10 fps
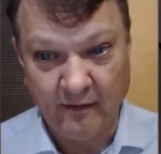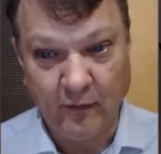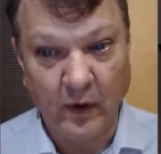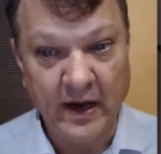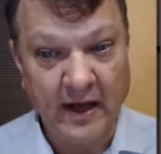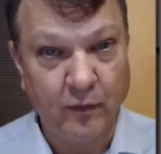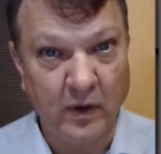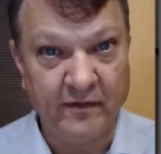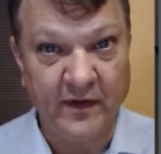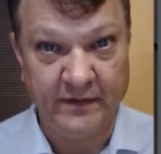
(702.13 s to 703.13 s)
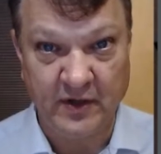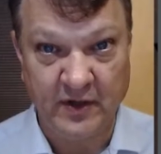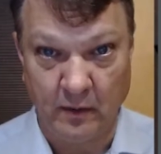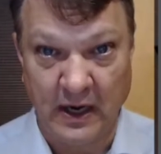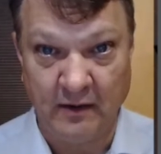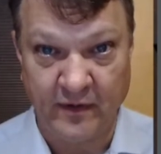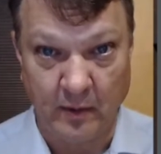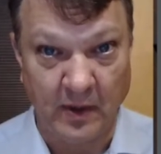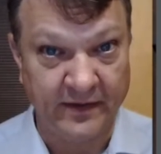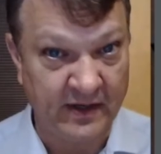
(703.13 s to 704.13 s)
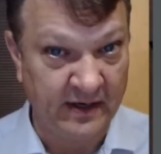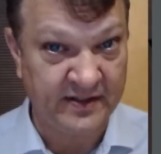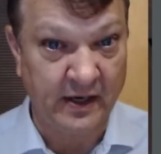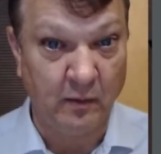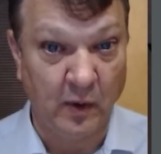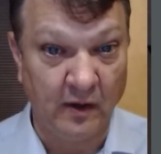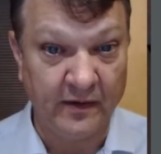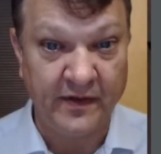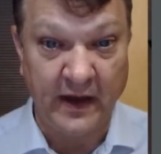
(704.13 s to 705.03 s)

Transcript: Ford F-150 around for a month and they say, well,